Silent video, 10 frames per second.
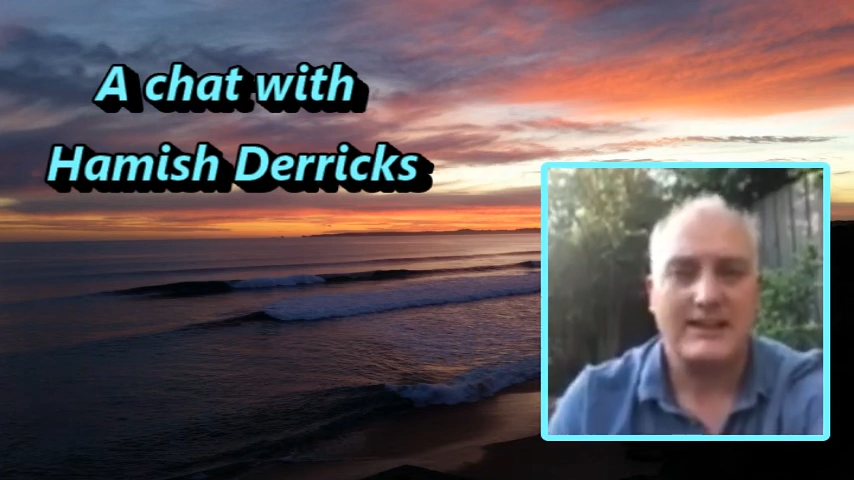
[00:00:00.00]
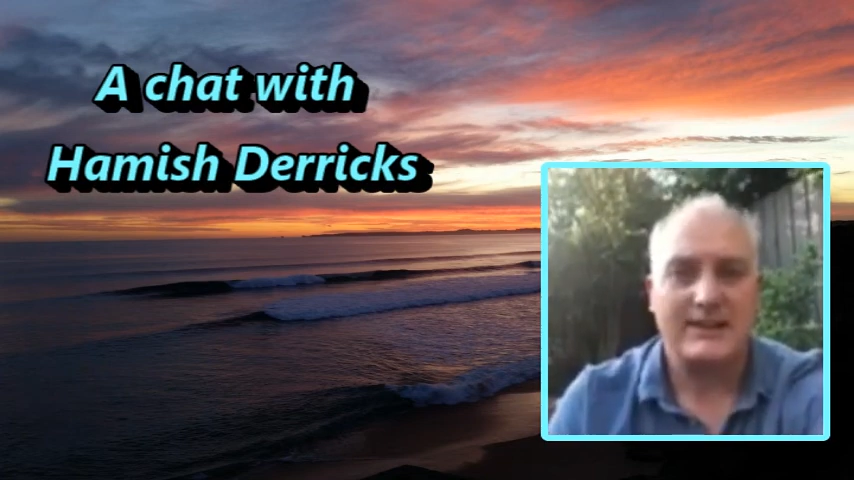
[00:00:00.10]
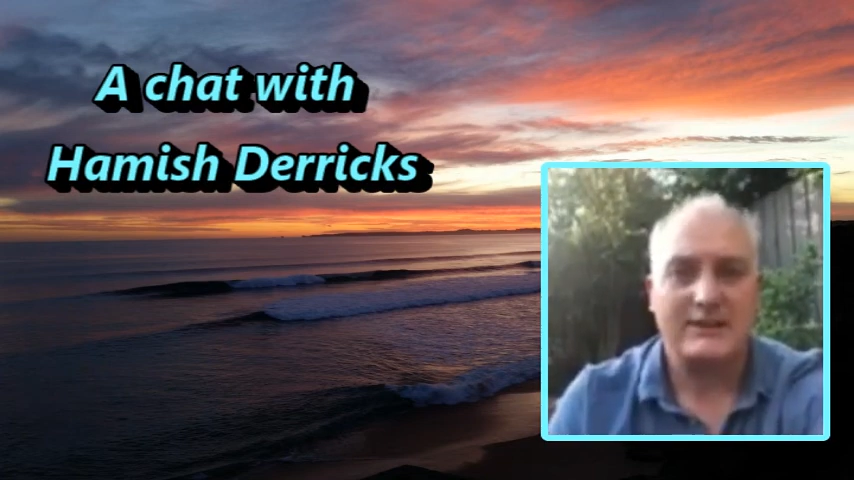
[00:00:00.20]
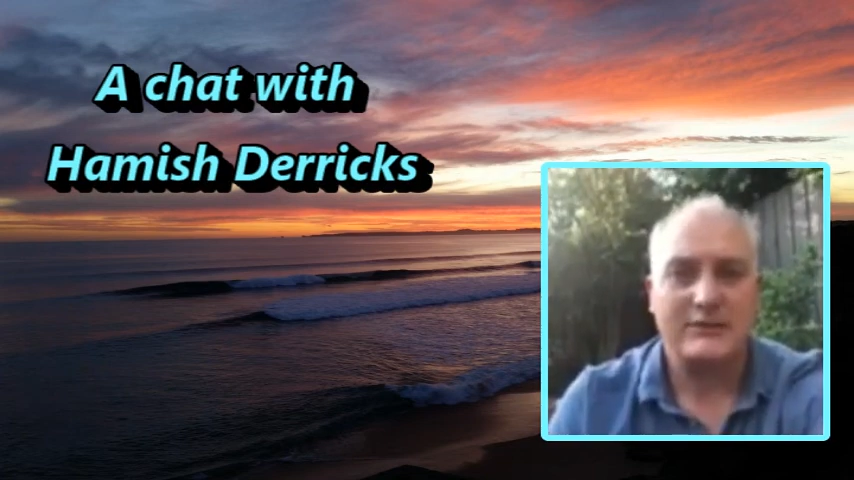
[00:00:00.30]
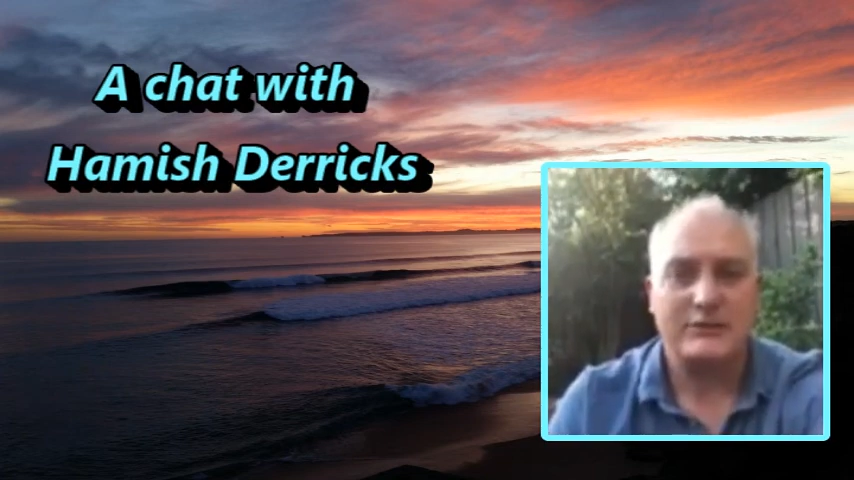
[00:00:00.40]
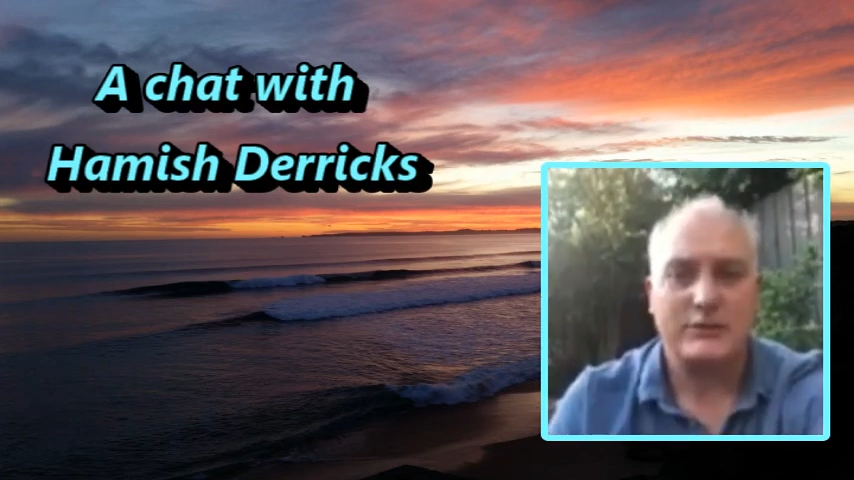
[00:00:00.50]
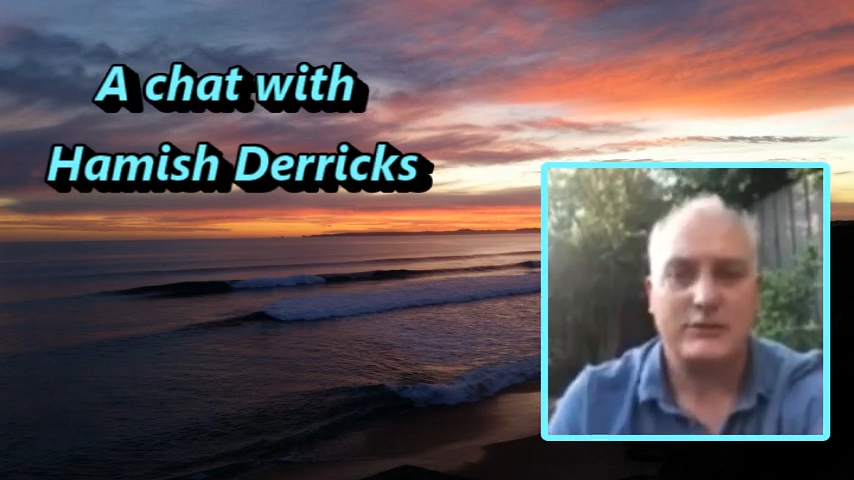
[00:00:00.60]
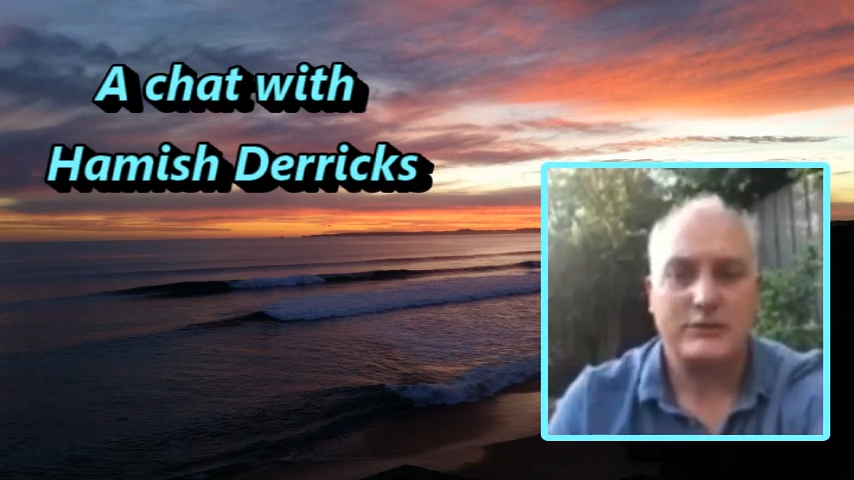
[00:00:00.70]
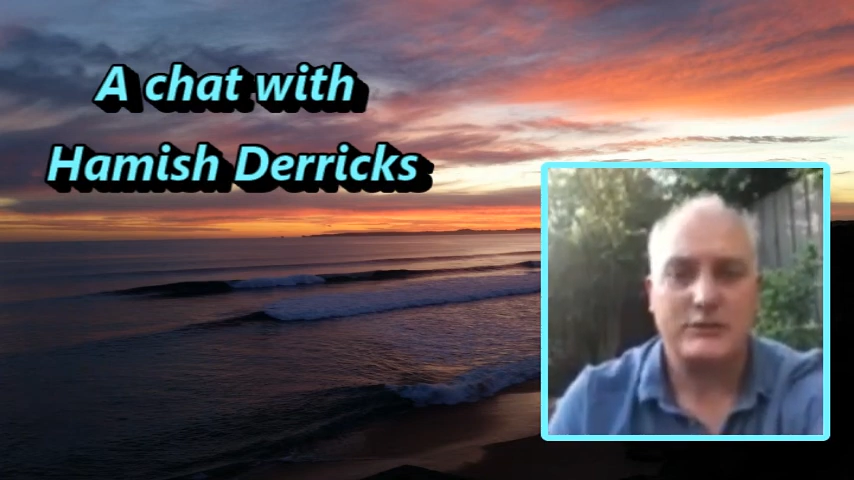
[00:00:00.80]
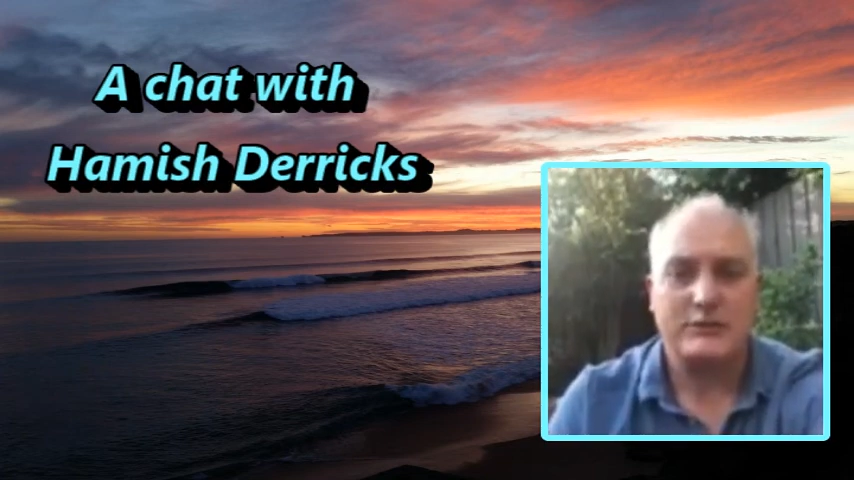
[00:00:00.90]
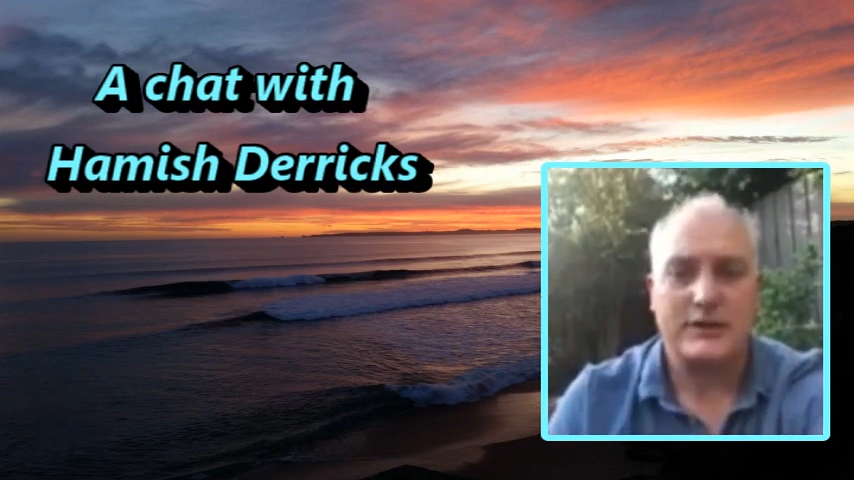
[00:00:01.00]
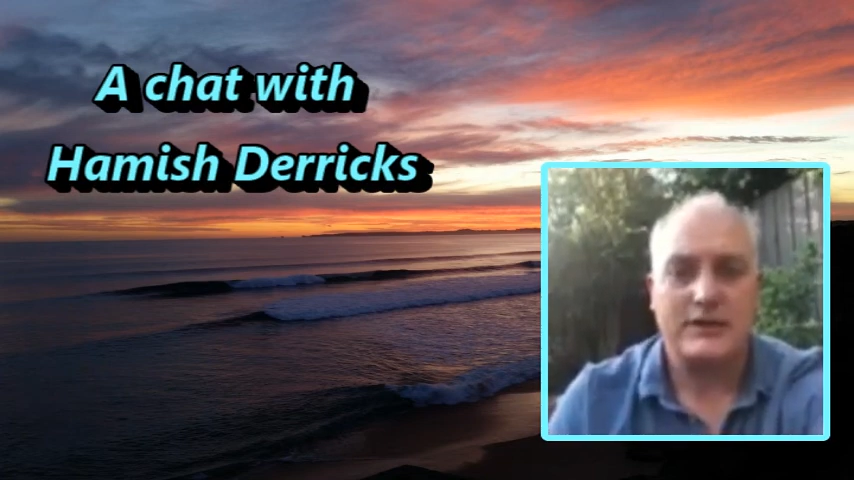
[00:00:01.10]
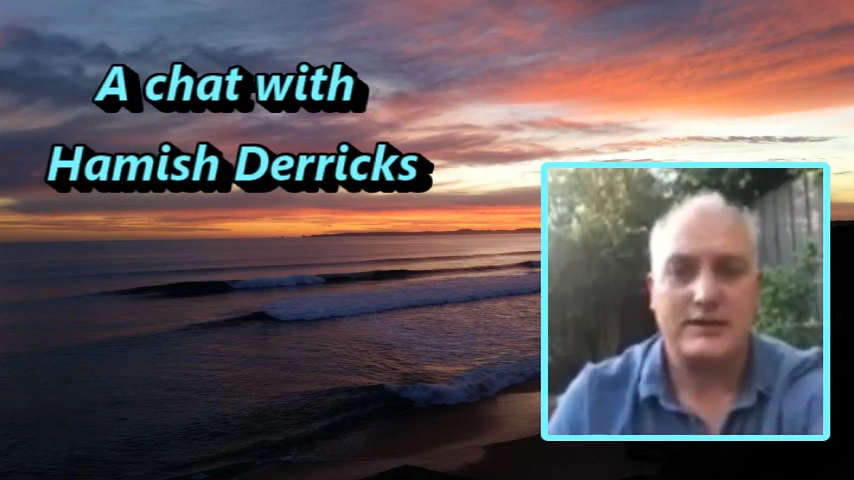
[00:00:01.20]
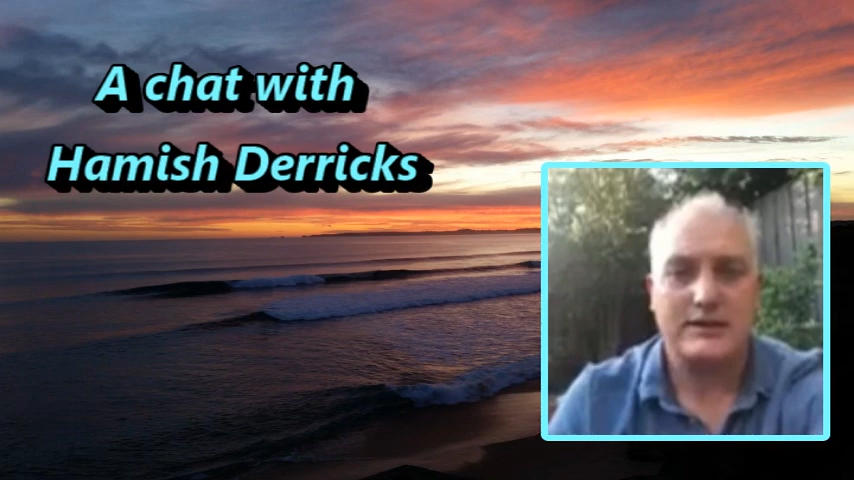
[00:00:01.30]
look forward to